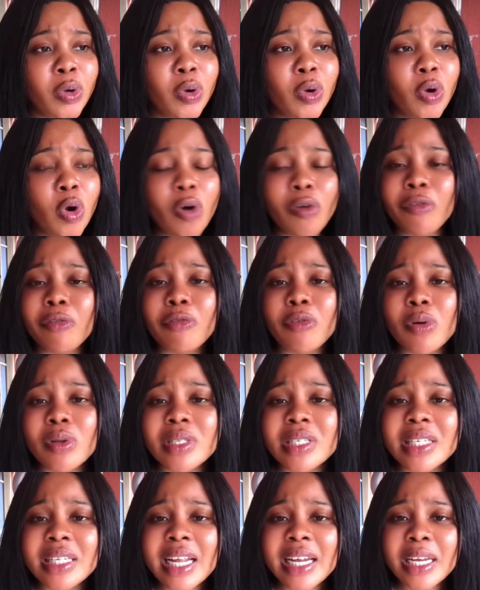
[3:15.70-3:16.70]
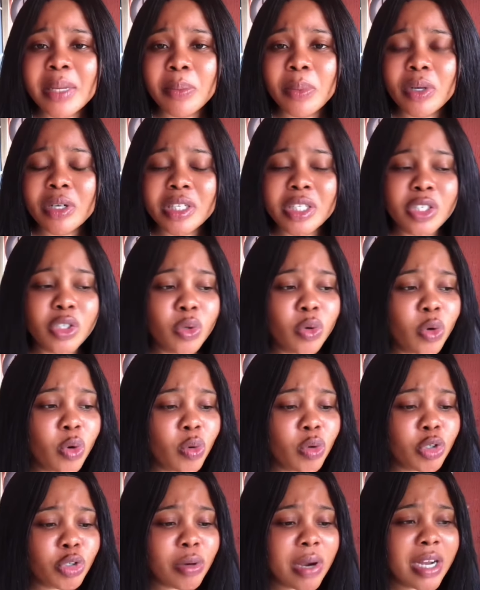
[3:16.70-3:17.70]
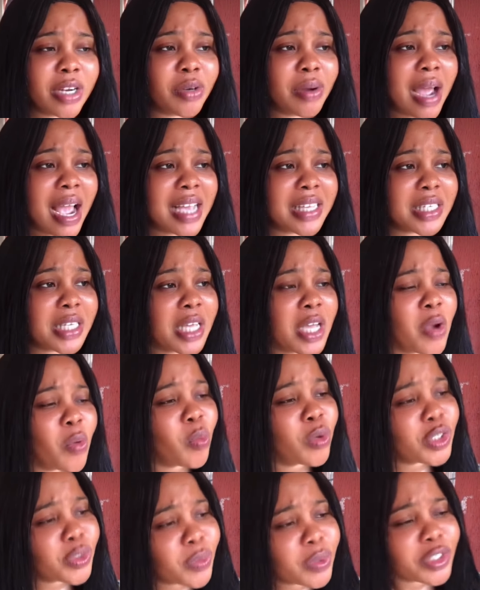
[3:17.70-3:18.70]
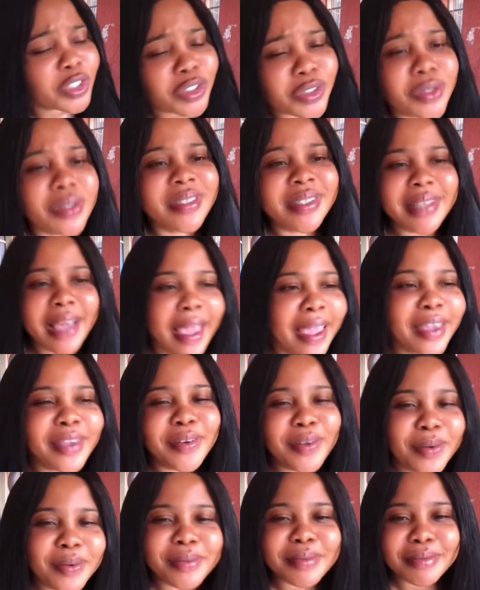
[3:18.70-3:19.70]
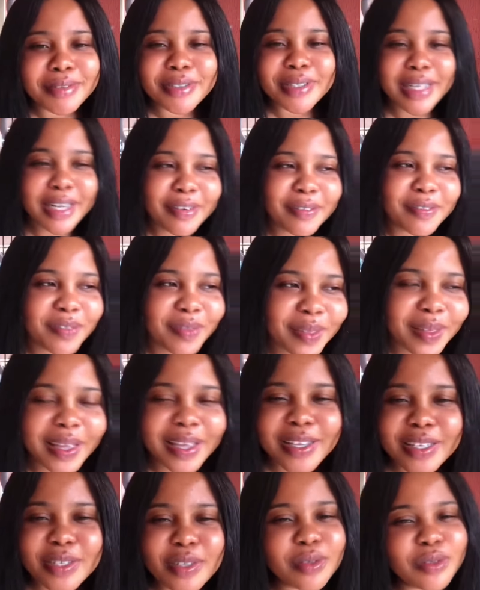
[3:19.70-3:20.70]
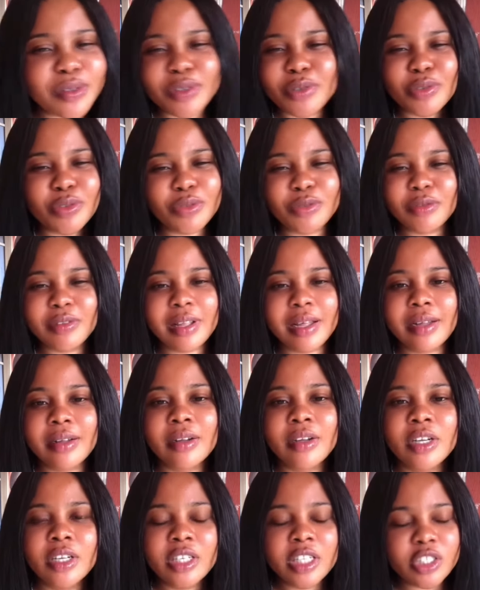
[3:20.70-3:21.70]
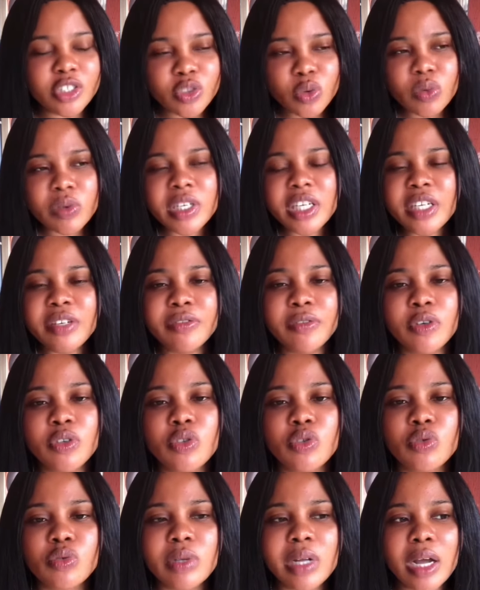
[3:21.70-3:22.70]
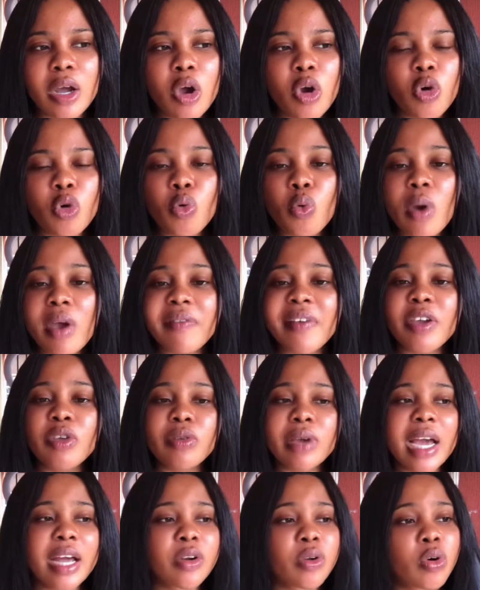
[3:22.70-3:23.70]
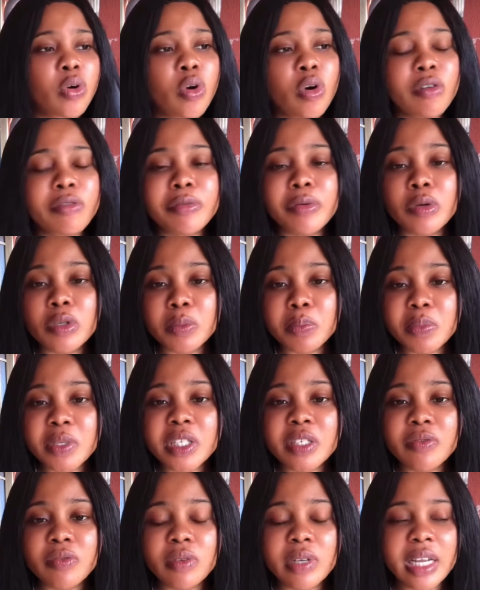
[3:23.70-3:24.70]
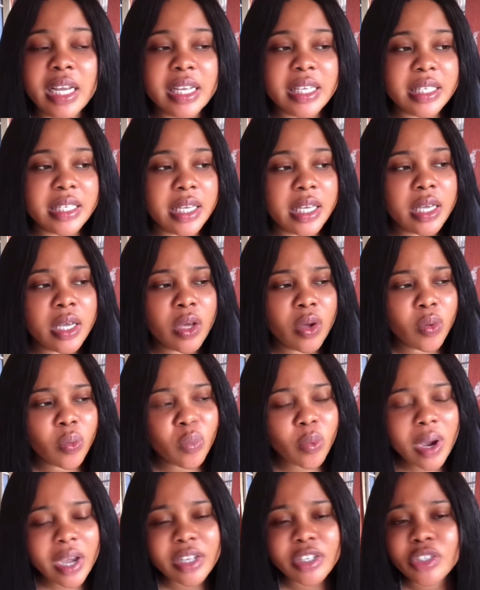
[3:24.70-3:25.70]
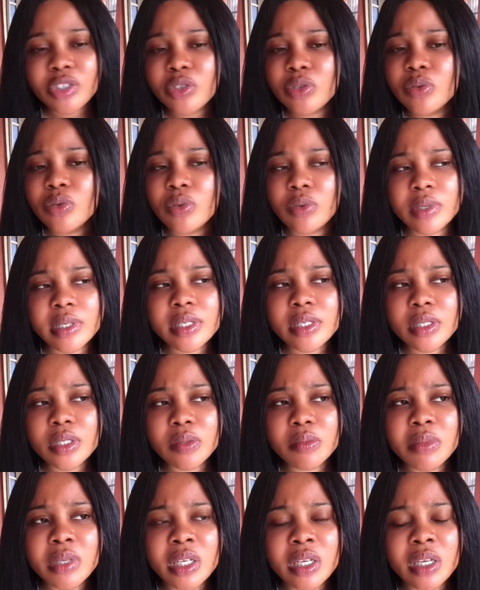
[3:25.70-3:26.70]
confronting anybody. Don't go trying to ask, what did you say? You know, this kind of things. No, don't do that. There's no need for you to do that. Whoever you cannot confront peacefully and say, why did you do this to me?